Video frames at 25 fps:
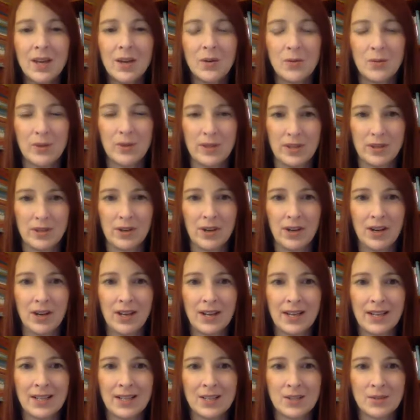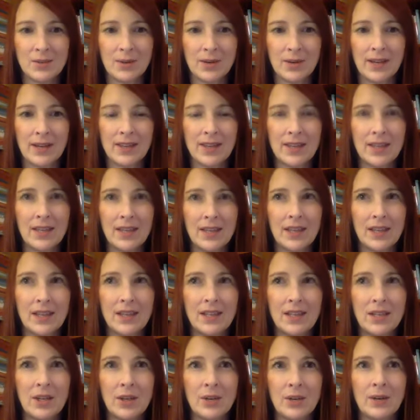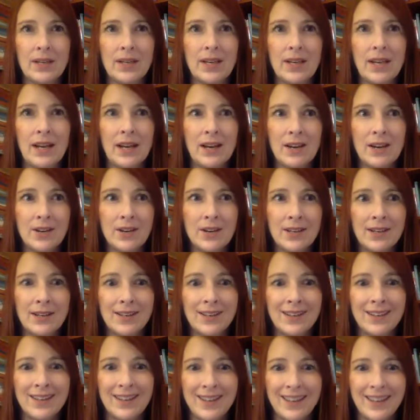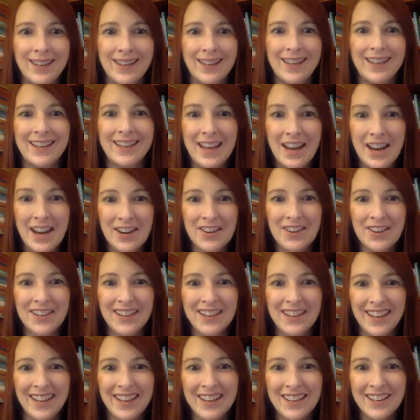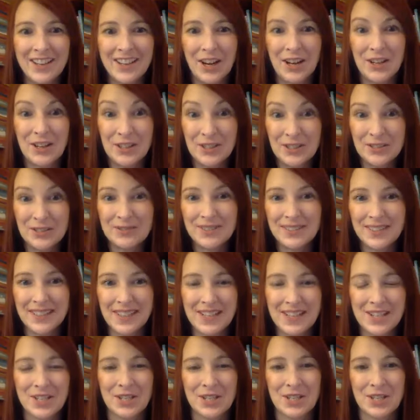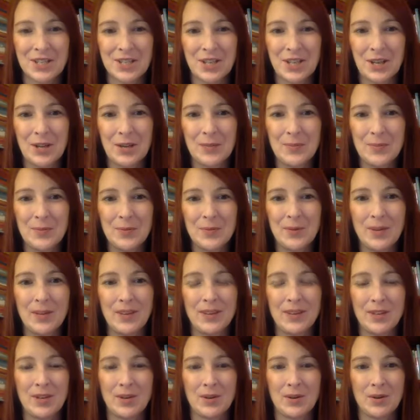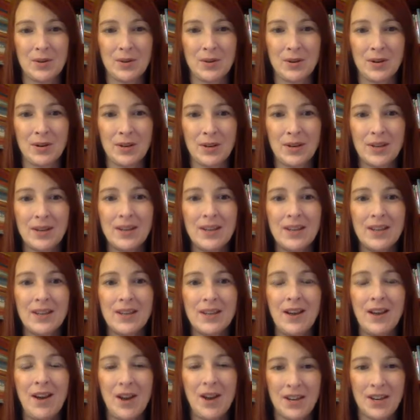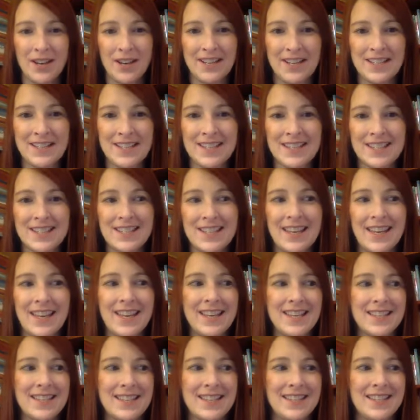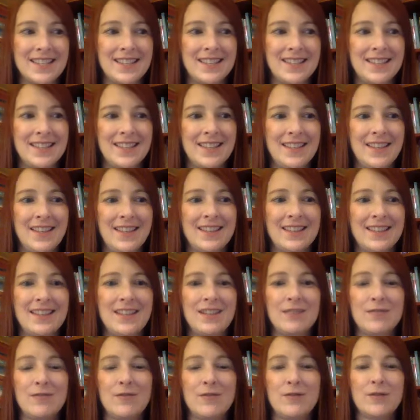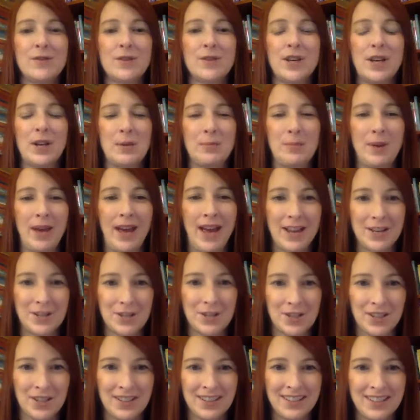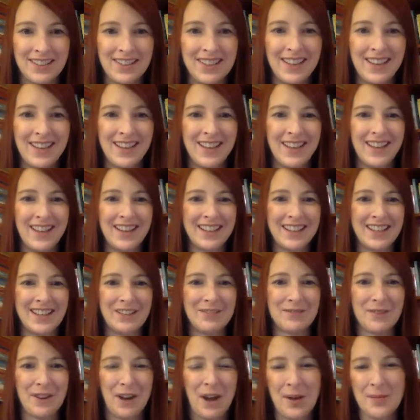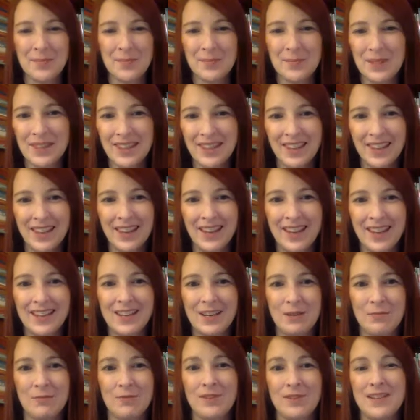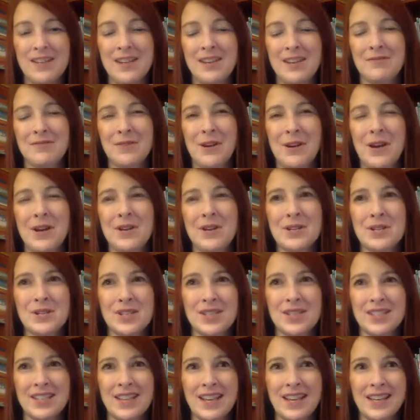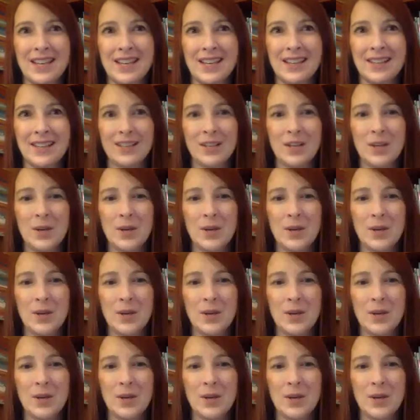with your audience where I think, you know, inherent yeah. inherent in a good relationship with your audience is a need for compassion, a need mm-hmm. for empathy, a need, need for understanding